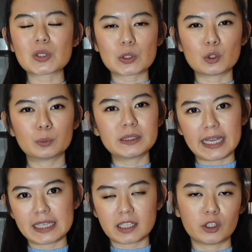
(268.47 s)
soup
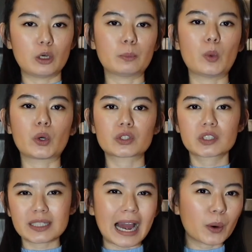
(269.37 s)
tastes a little more
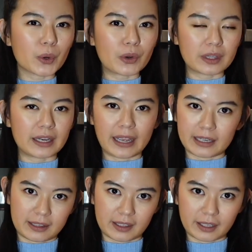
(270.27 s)
sour than
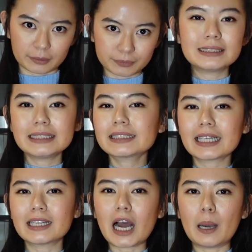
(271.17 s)
anything. These
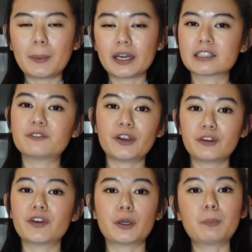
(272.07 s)
kind of hot pot is
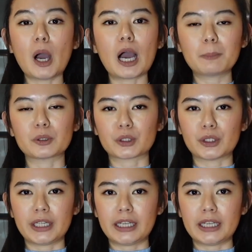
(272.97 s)
very popular